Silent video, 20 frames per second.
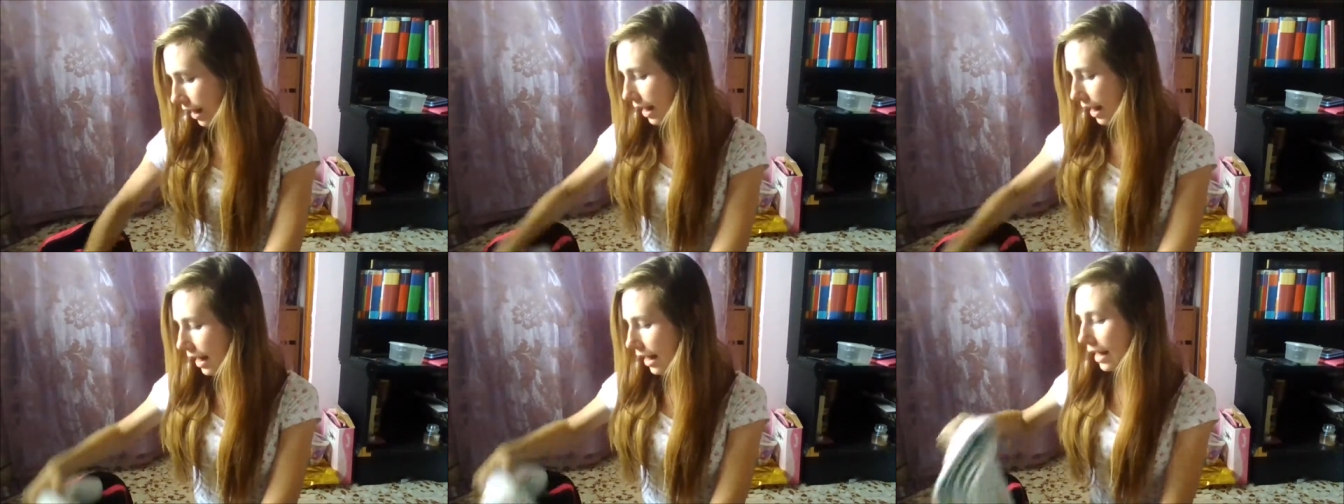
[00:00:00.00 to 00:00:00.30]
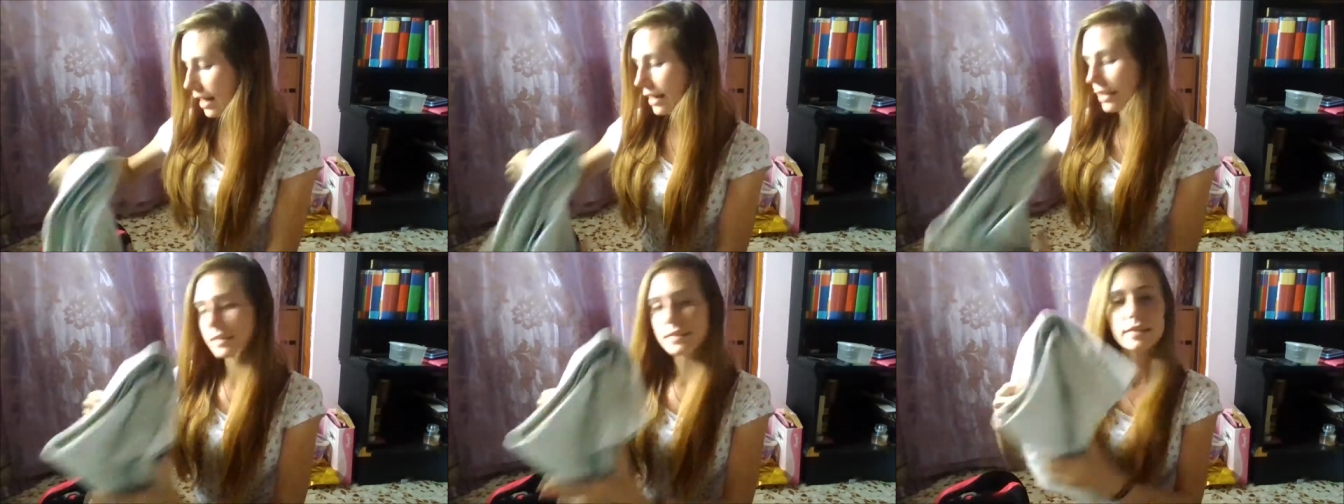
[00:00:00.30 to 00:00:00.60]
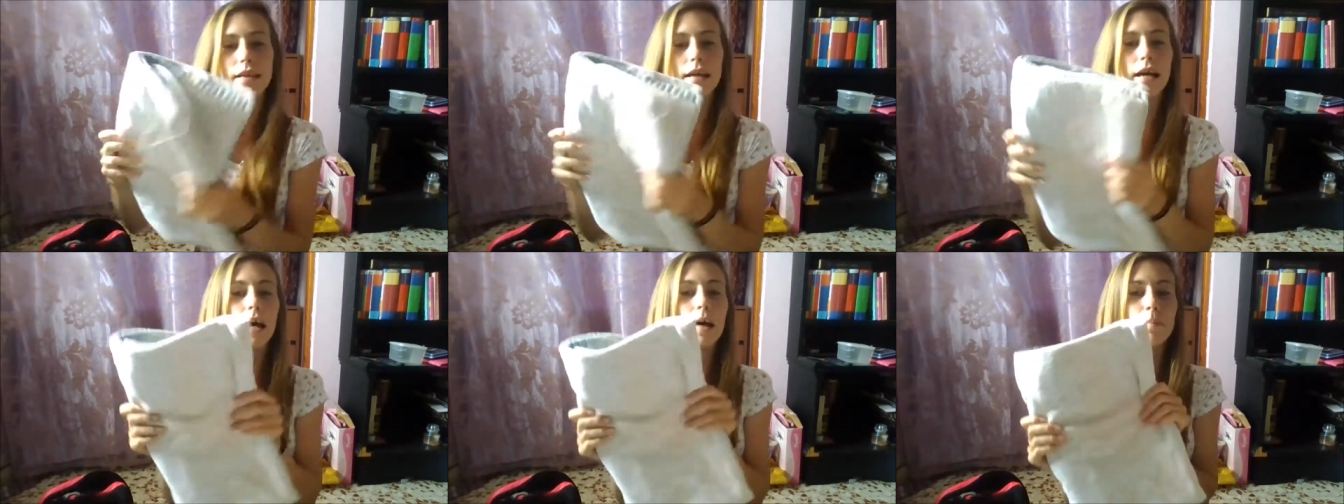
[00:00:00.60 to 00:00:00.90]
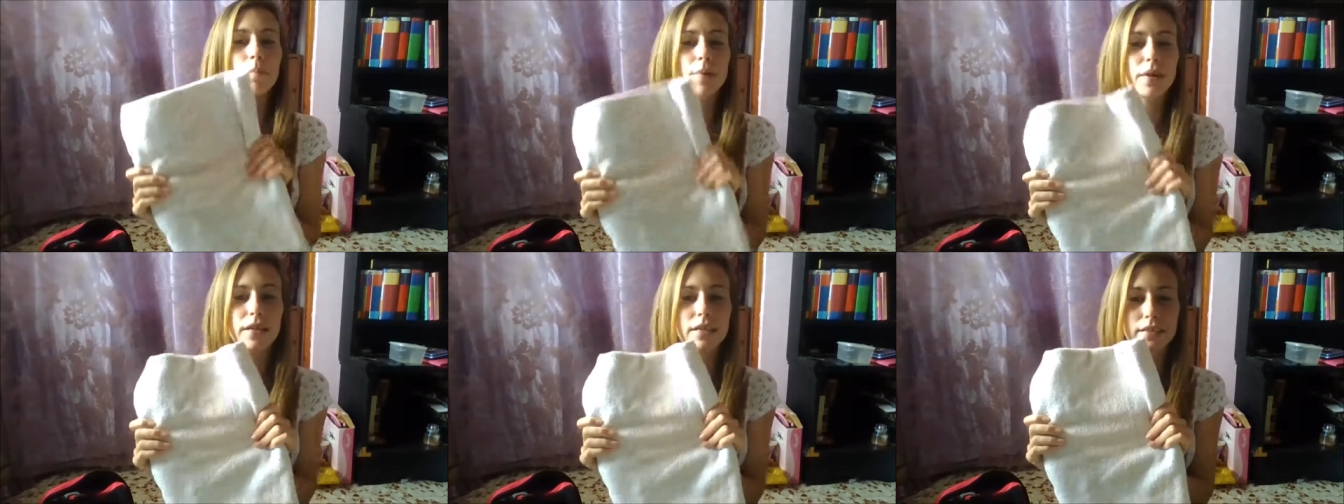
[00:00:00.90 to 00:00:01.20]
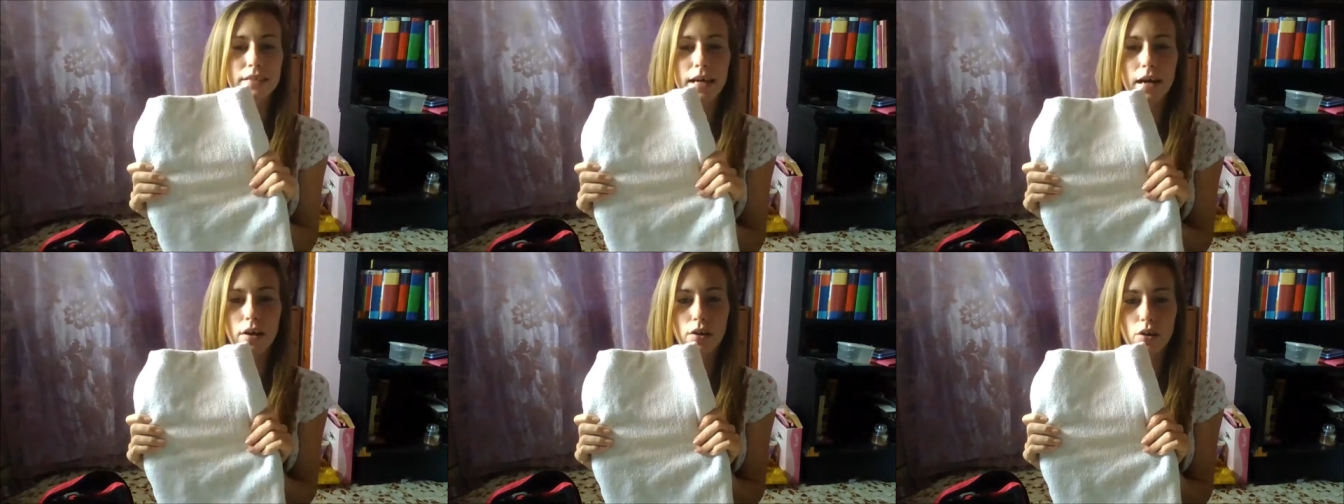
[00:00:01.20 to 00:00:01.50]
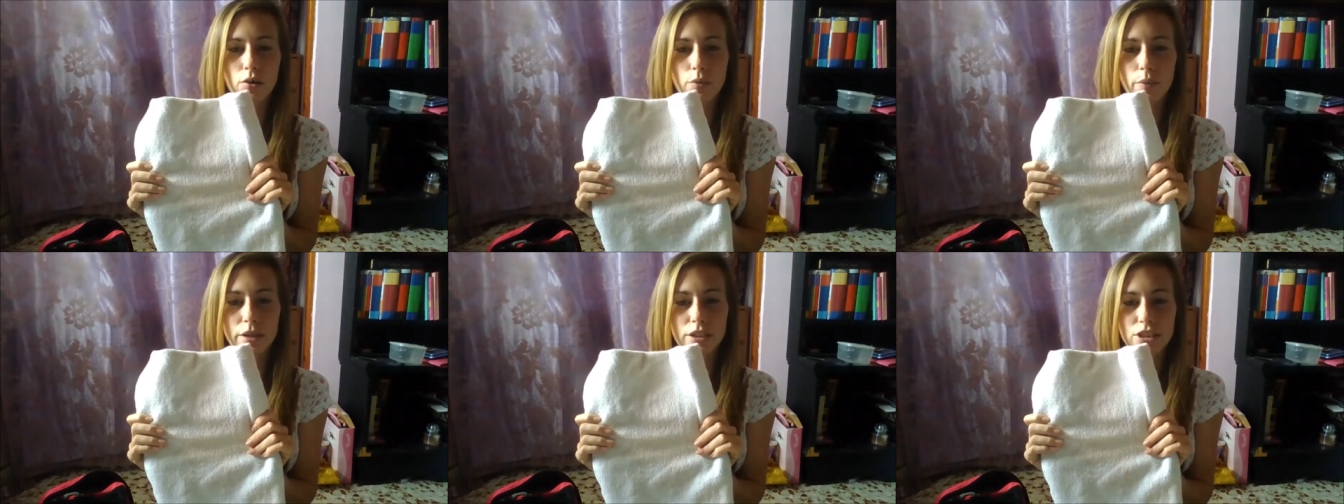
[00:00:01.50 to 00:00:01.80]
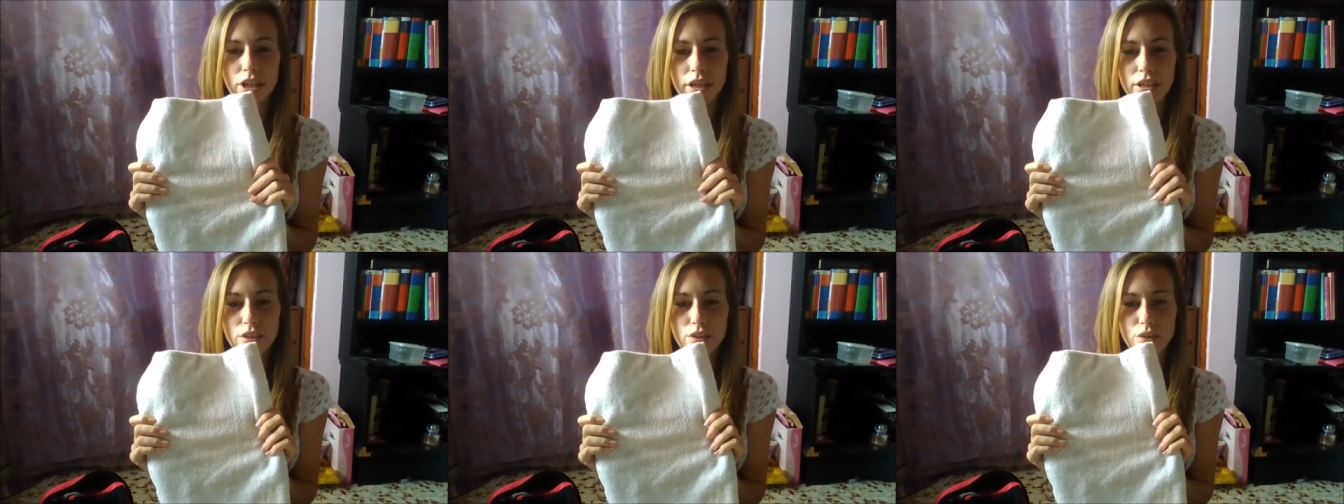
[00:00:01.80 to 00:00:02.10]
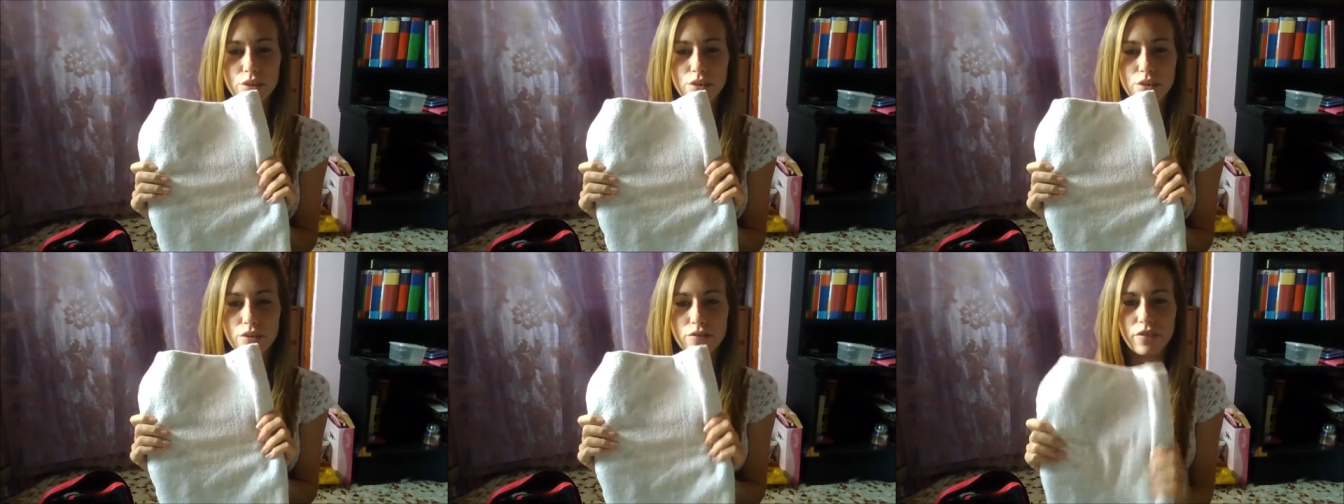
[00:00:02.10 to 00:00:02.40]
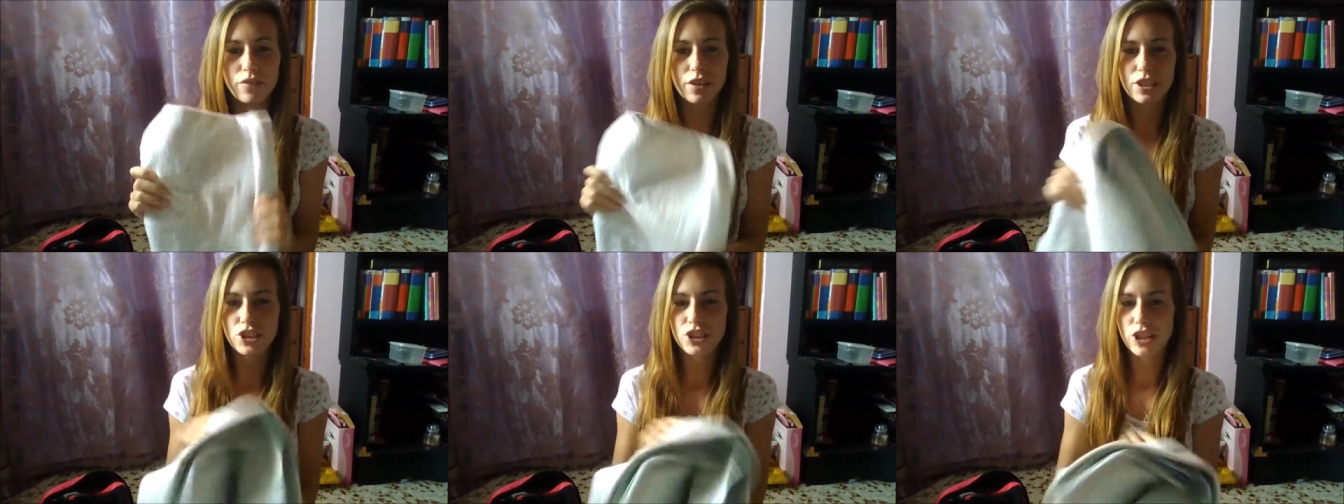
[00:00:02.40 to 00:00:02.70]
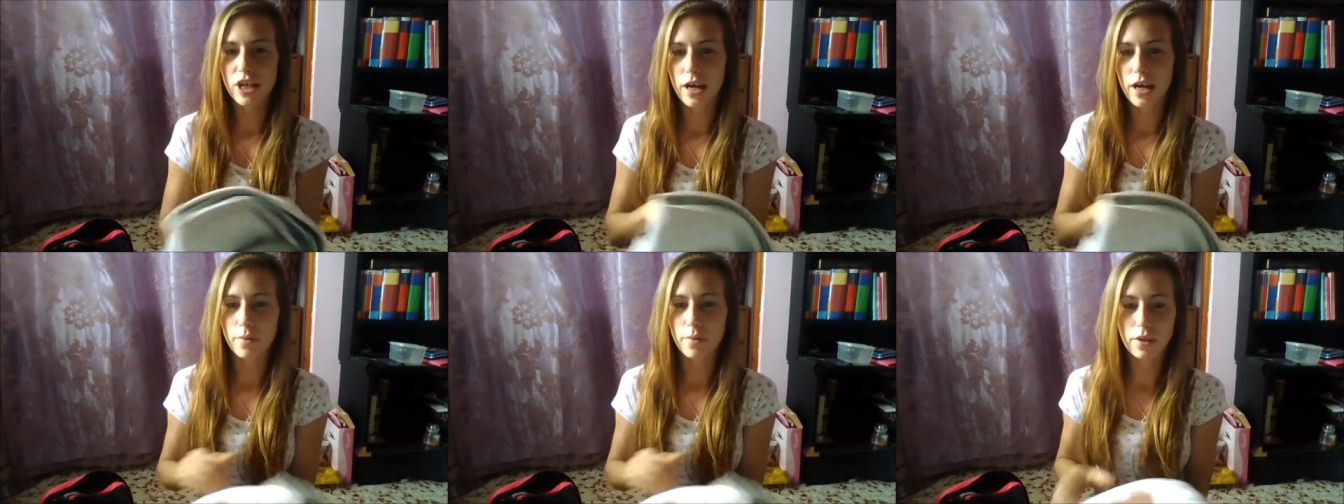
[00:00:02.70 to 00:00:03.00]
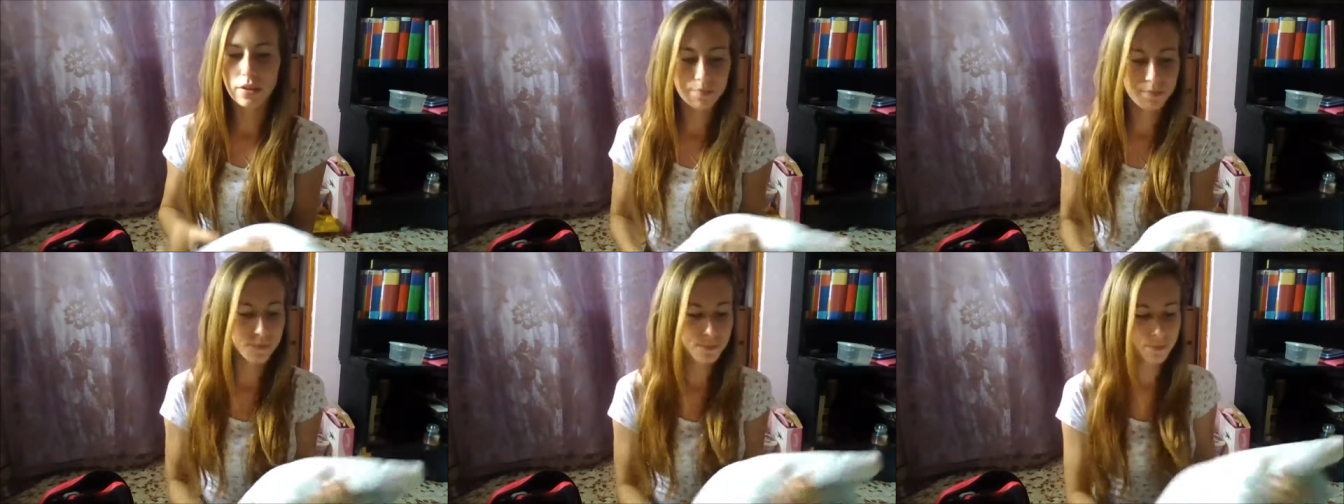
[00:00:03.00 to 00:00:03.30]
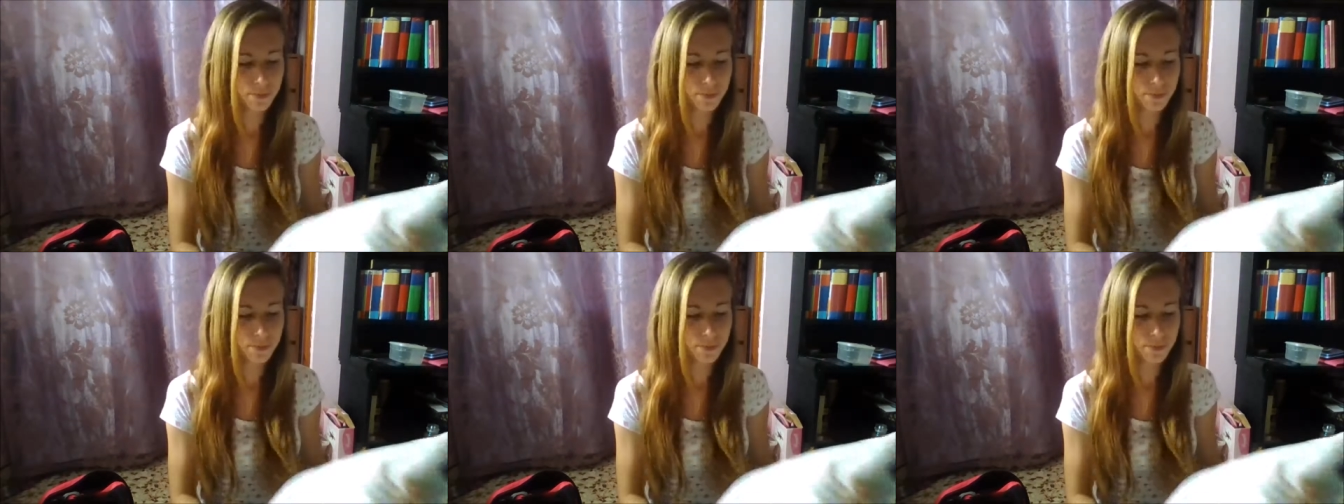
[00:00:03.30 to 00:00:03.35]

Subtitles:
And a big towel which I use for the shower.